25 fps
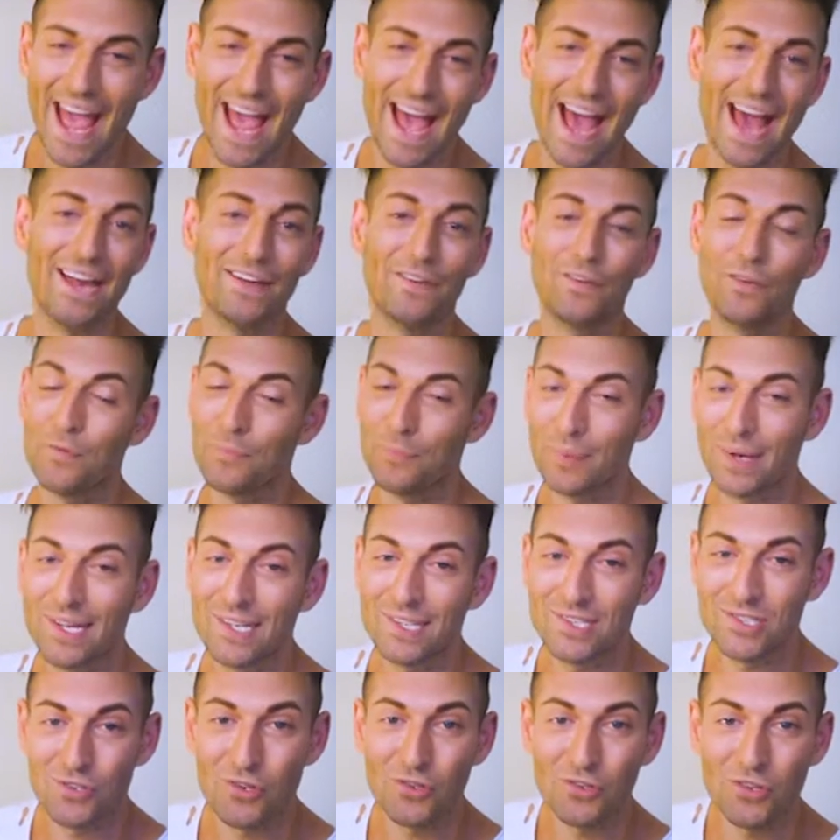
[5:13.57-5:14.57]
And if you pick
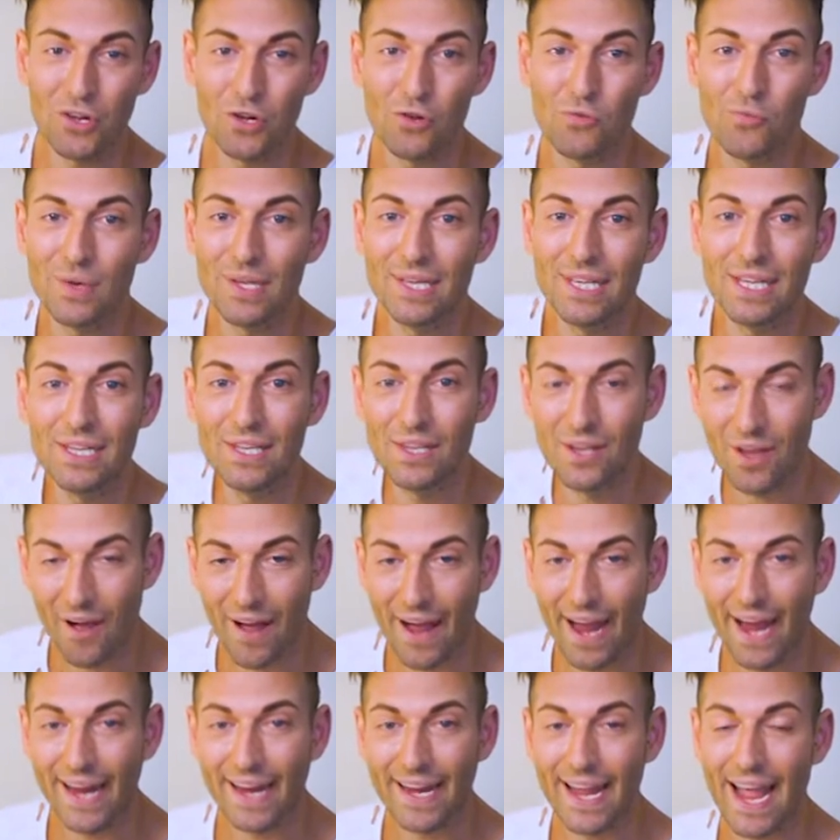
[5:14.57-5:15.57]
a song that you really
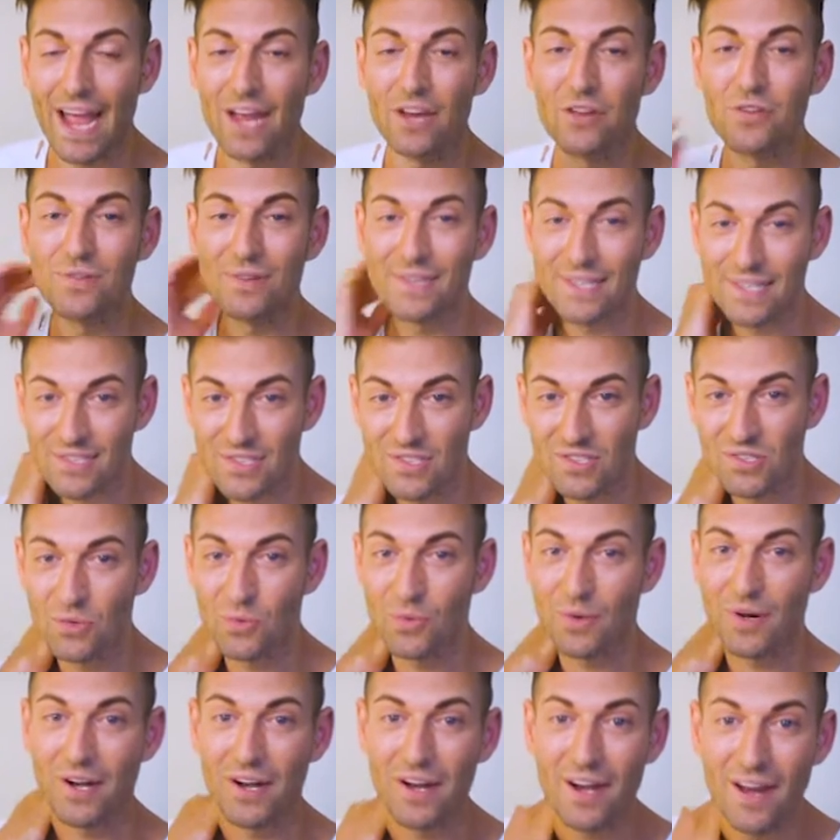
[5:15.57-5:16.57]
like and you listen
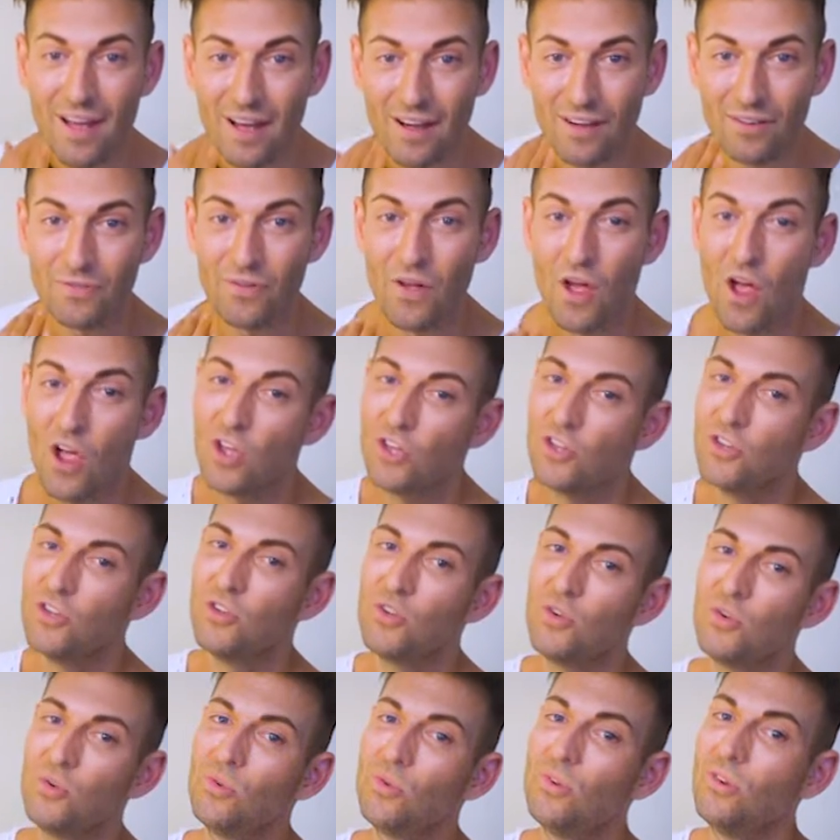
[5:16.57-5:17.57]
to it enough,
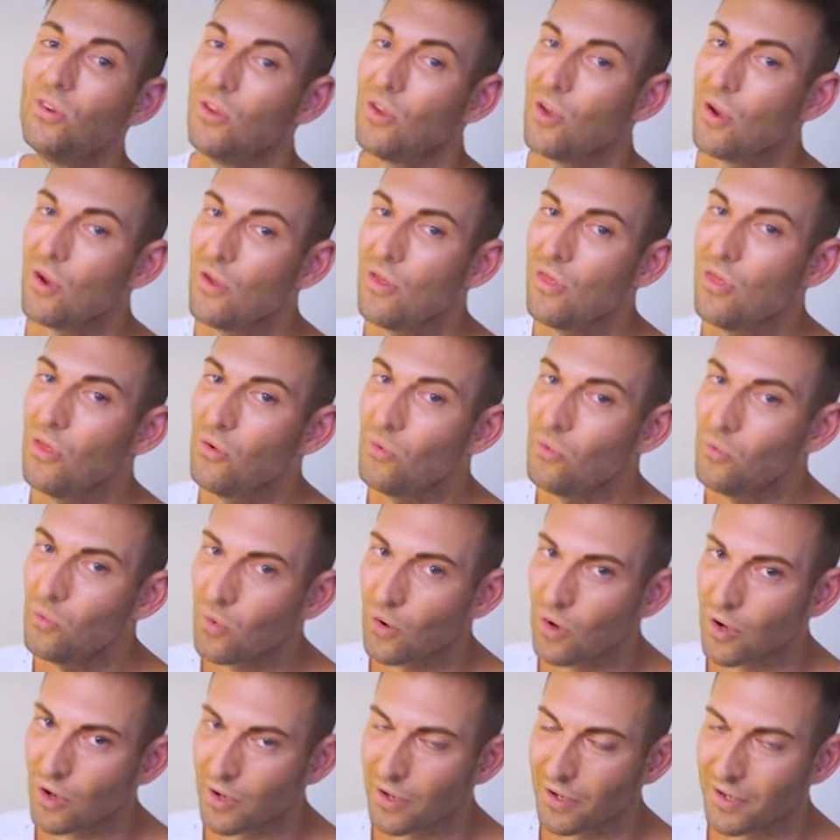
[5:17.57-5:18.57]
you'll learn the
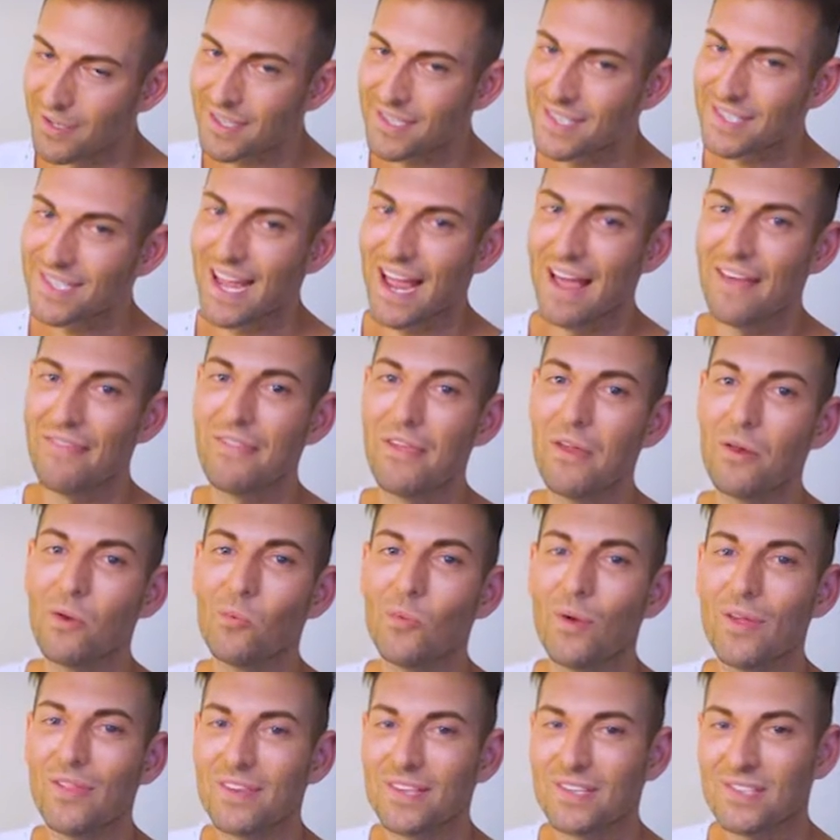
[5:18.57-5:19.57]
words, and then
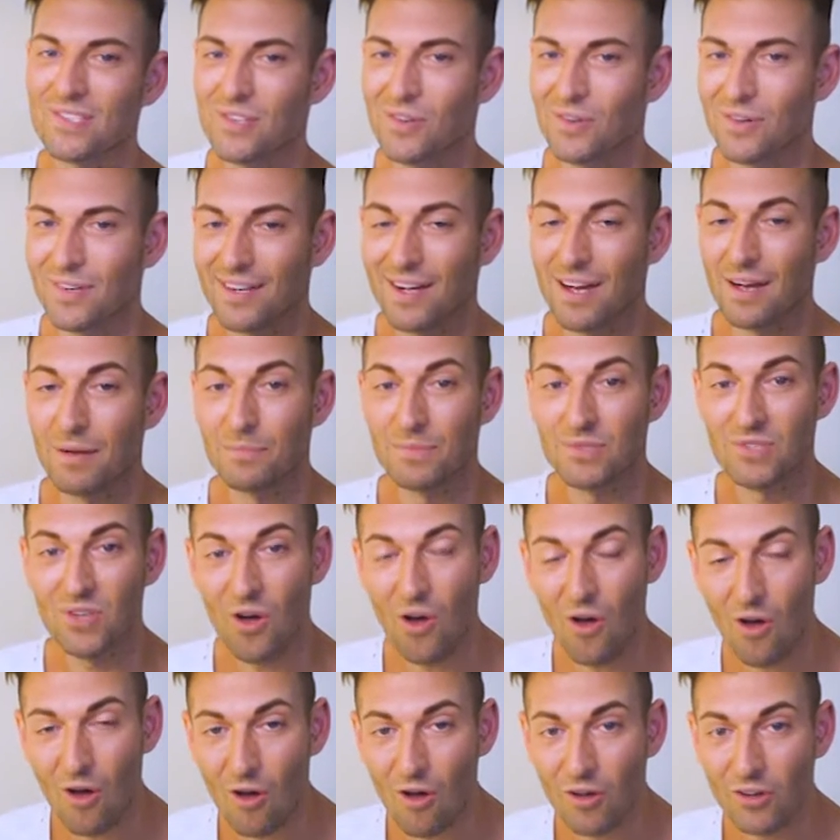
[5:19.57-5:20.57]
when the song comes
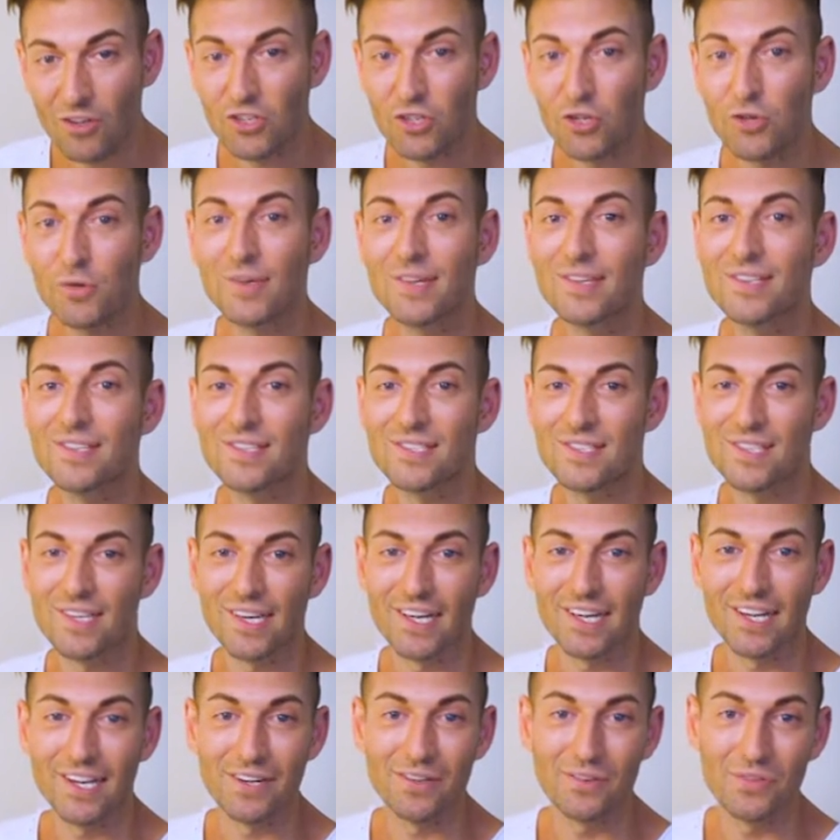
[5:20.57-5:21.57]
on, you can sing
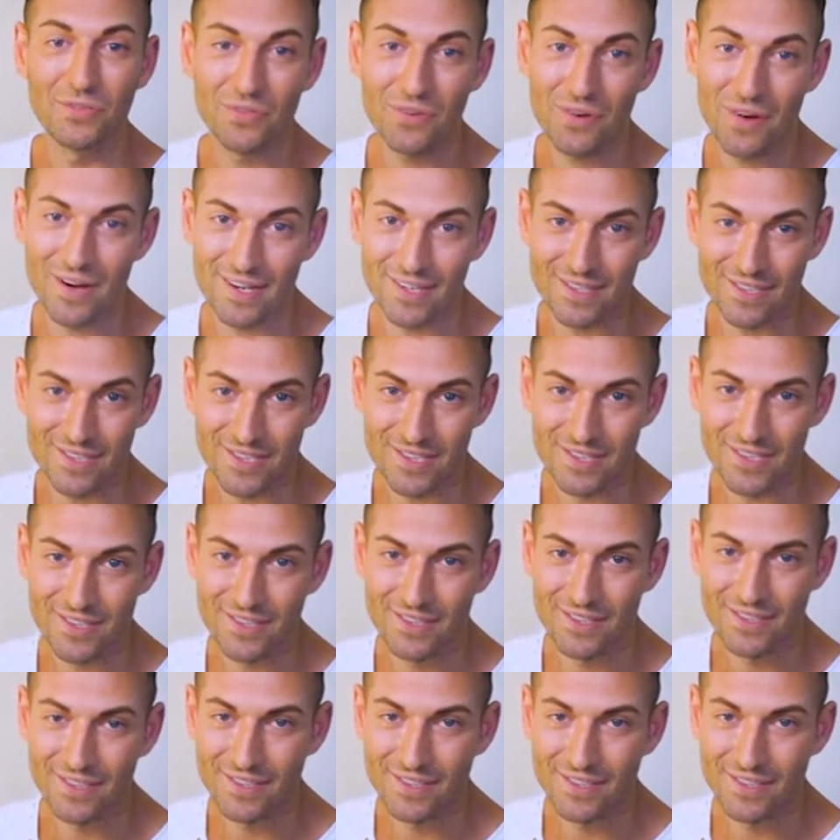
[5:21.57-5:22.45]
it in French.